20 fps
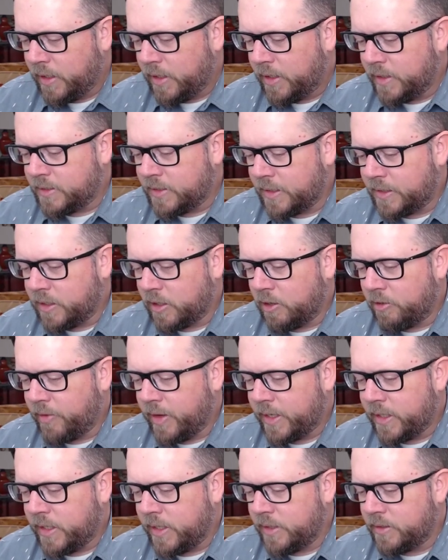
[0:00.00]
Is that the
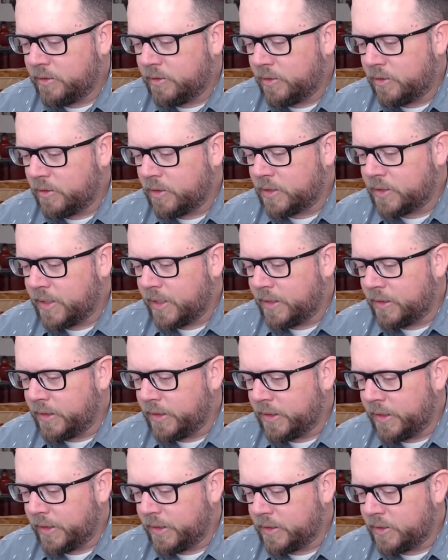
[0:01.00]
correct needle, or is that
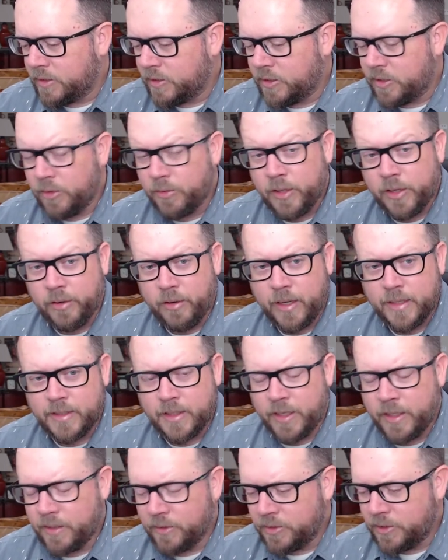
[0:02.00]
like Tokyo has a
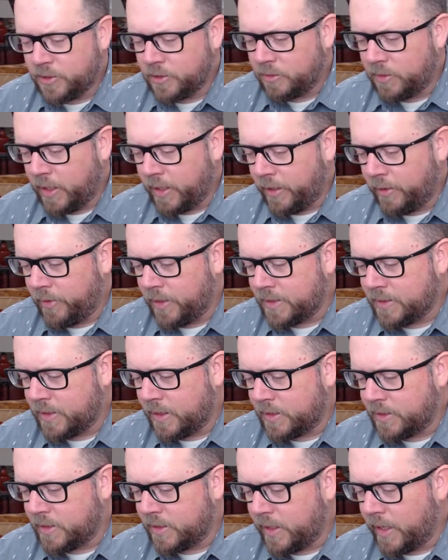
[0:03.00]
needle too? I know that's
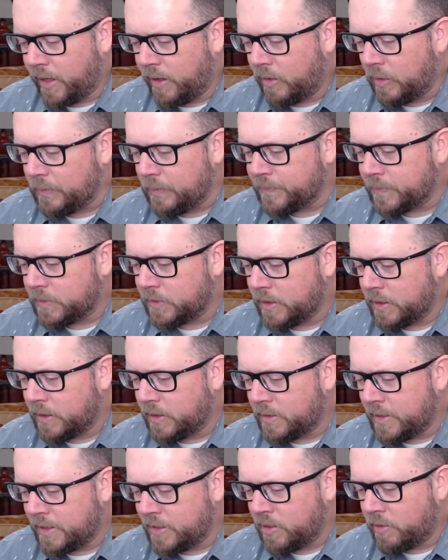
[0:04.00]
not Seattle.
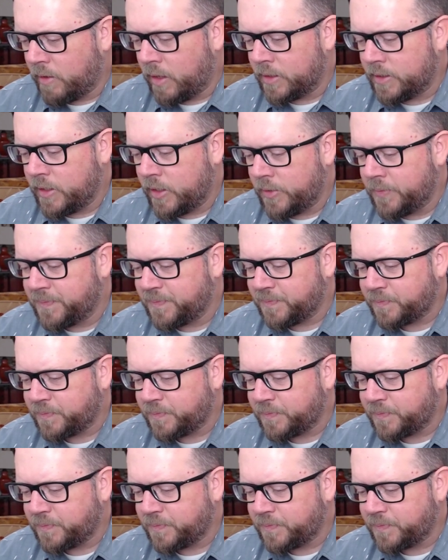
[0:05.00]
Is that Toronto?